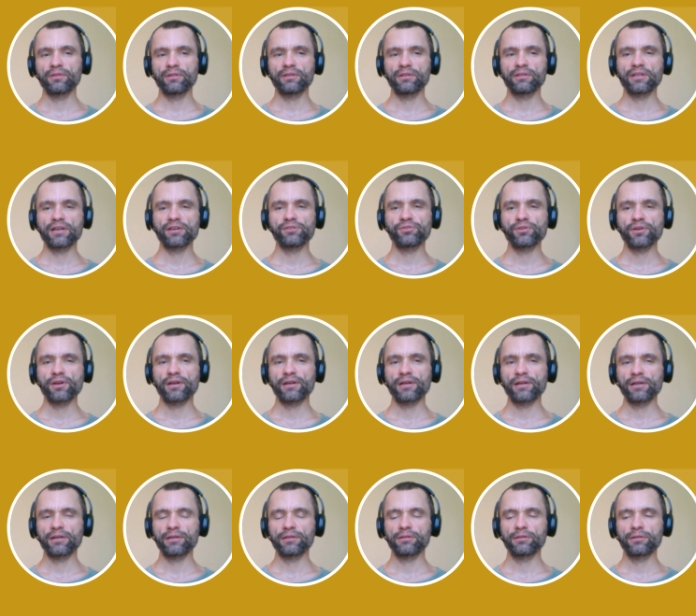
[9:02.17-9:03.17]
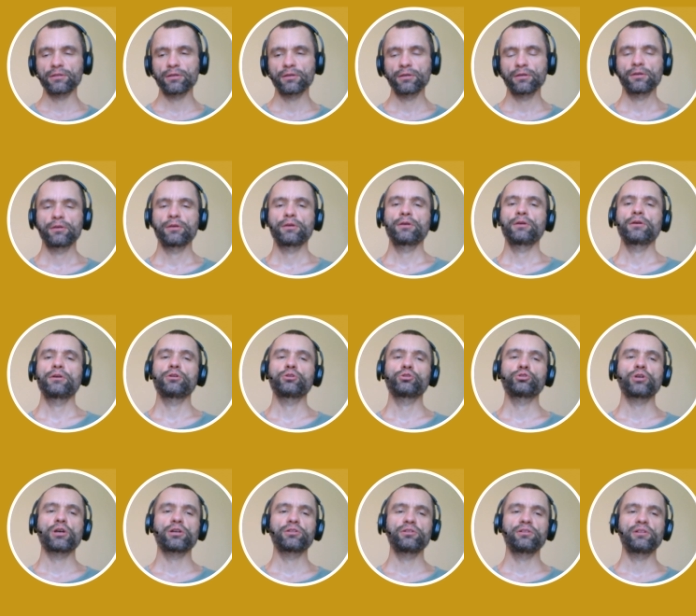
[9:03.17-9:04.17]
Deta and
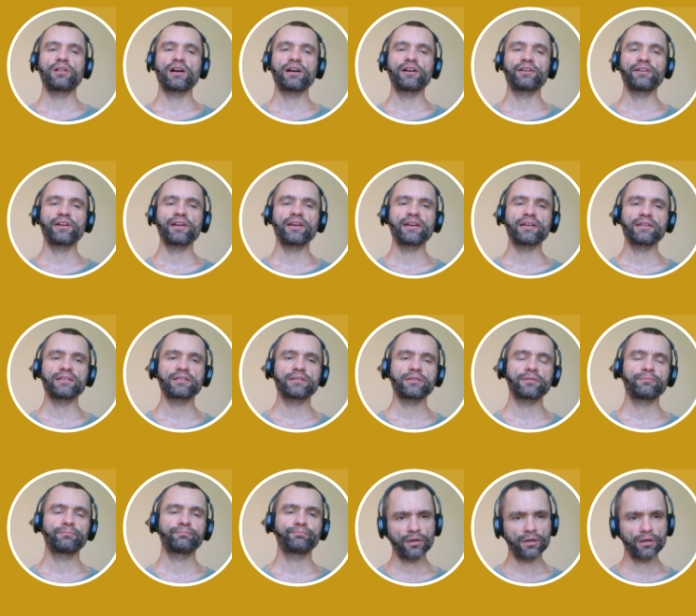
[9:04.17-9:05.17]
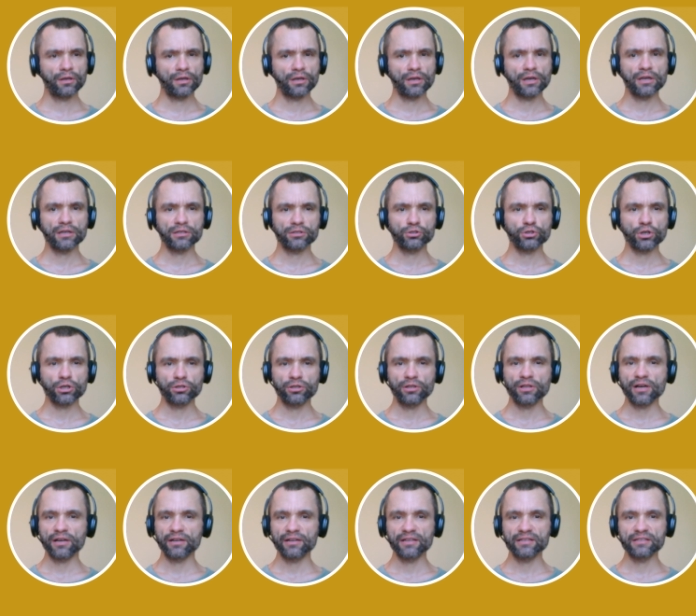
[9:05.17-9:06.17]
Shuttle R S, as Shuttle
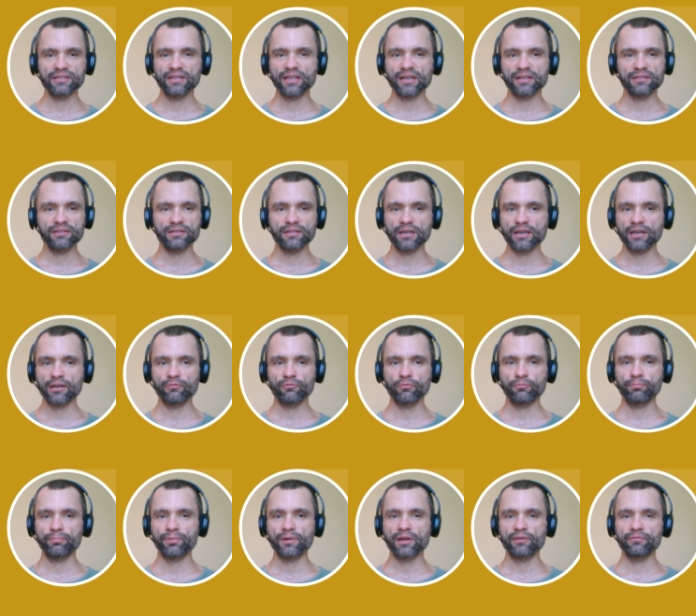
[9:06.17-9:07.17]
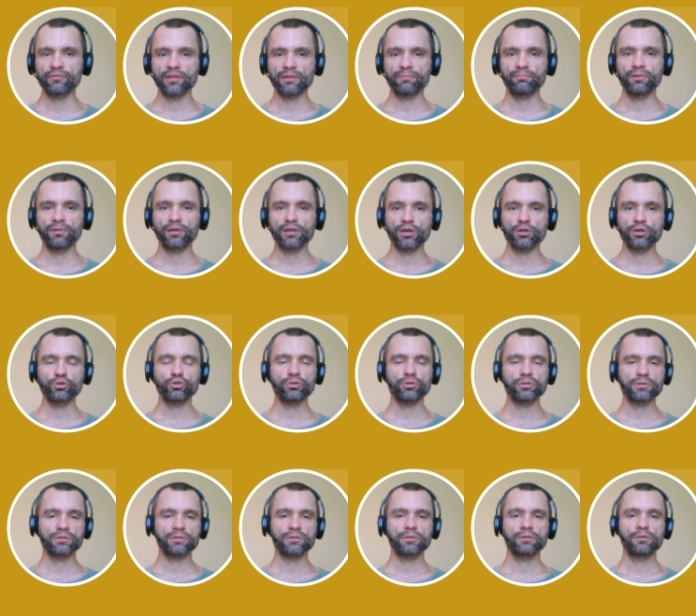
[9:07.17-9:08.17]
R S doesn't have private
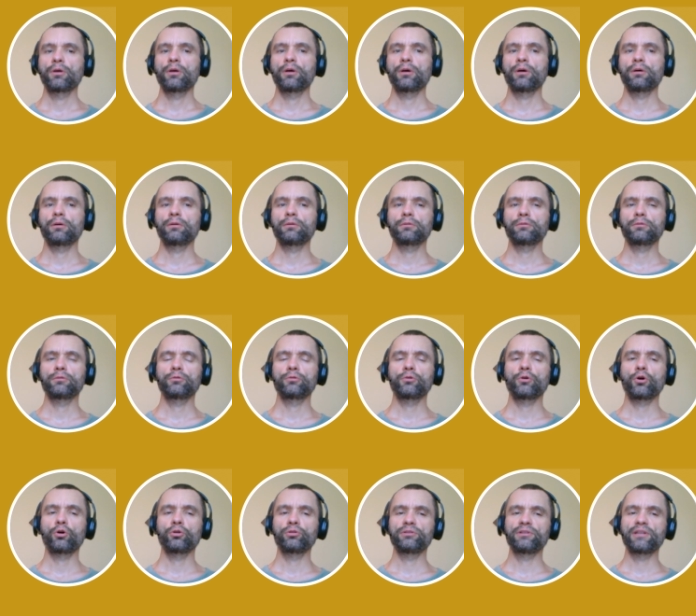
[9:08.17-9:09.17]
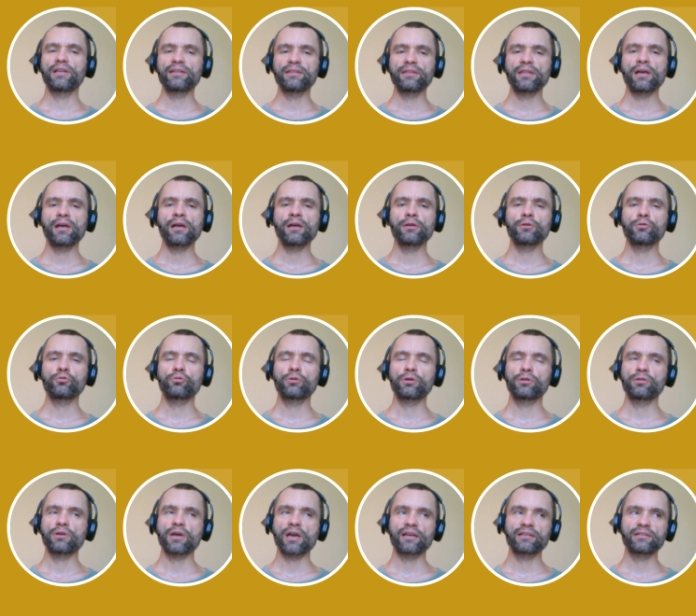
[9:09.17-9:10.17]
applications. Uh, on Deta, you
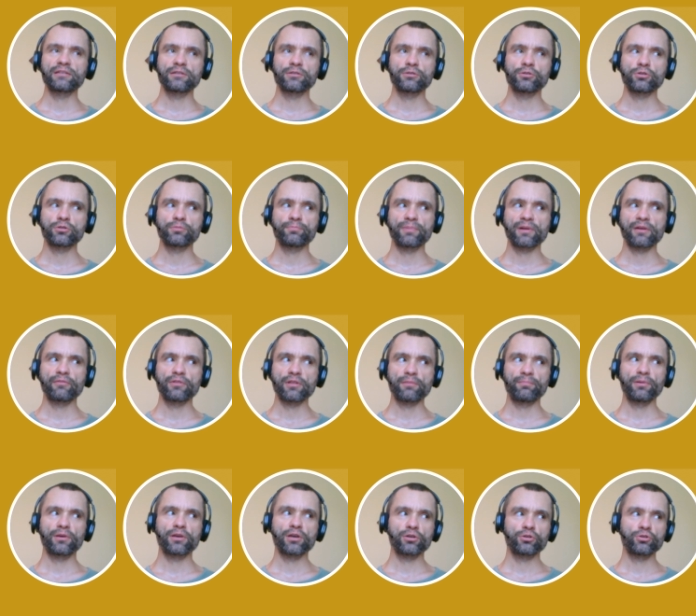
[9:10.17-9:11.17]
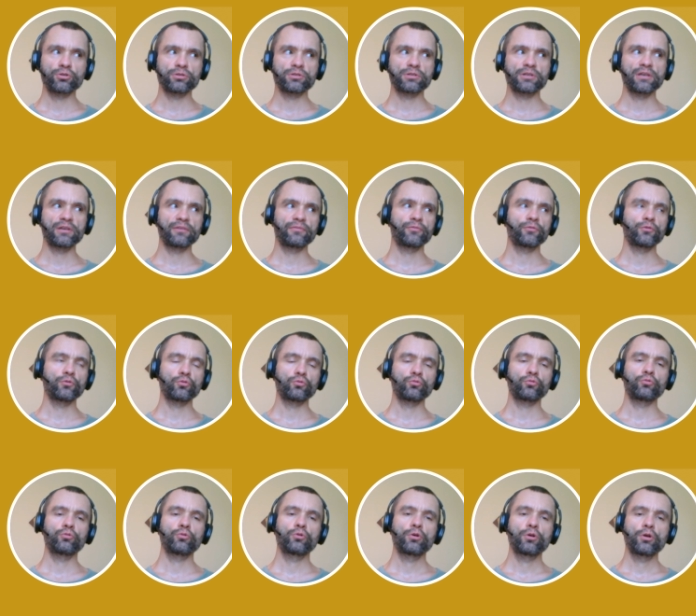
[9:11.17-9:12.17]
can access those private applications if
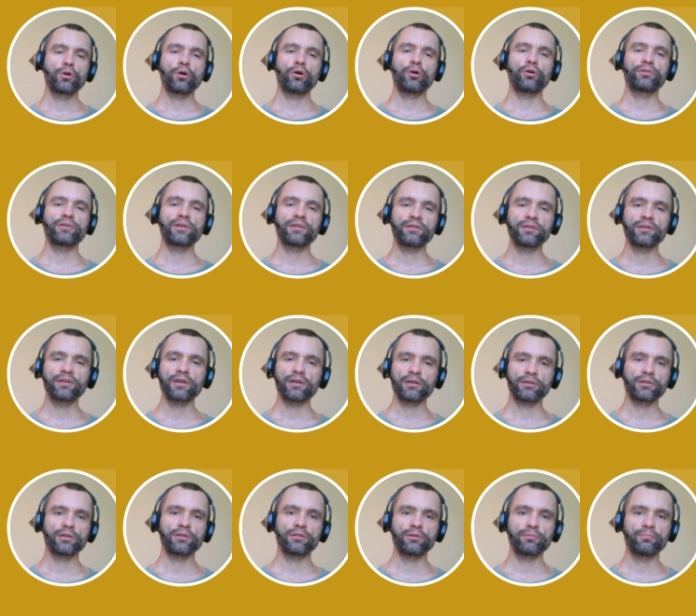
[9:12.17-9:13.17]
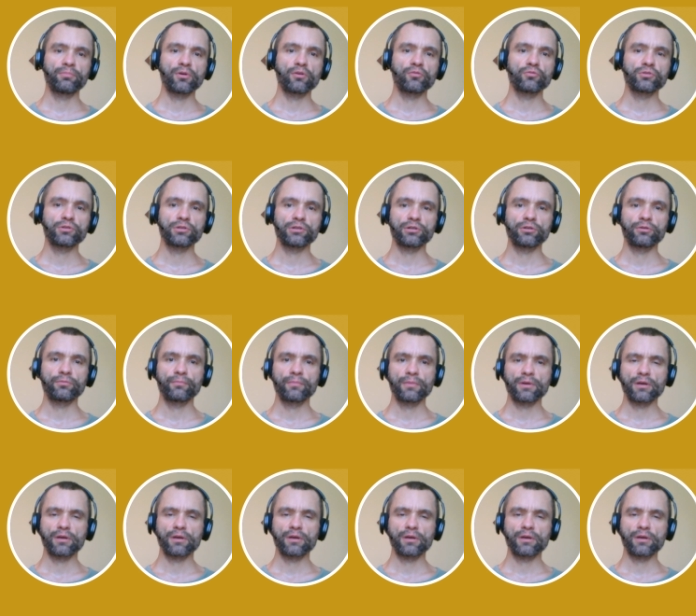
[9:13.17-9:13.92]
you authenticate in the browser,